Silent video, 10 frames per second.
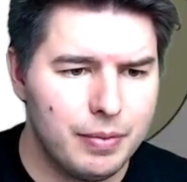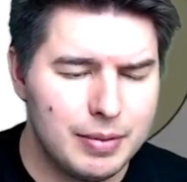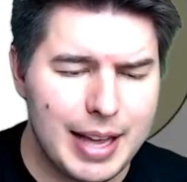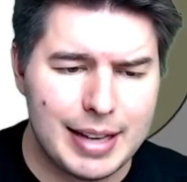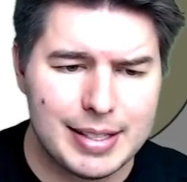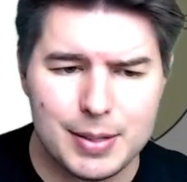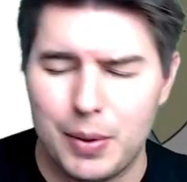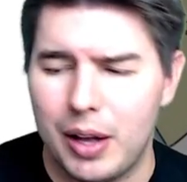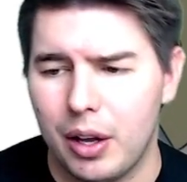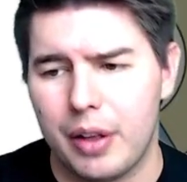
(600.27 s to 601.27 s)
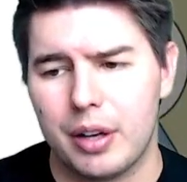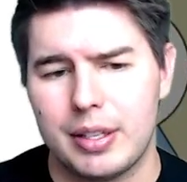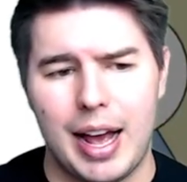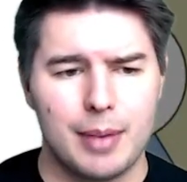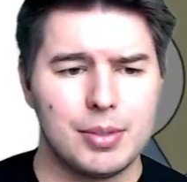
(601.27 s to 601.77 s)
decks as well, or other
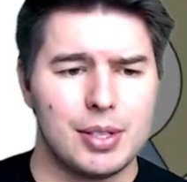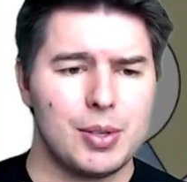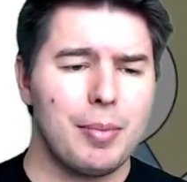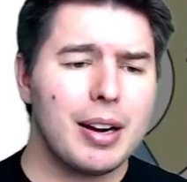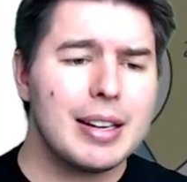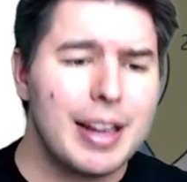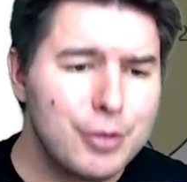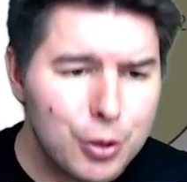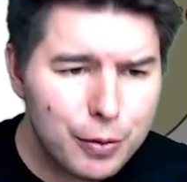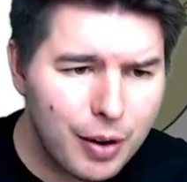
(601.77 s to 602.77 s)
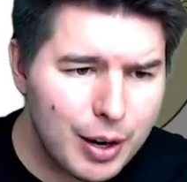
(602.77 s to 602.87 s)
times, and so I'm not going to dive too far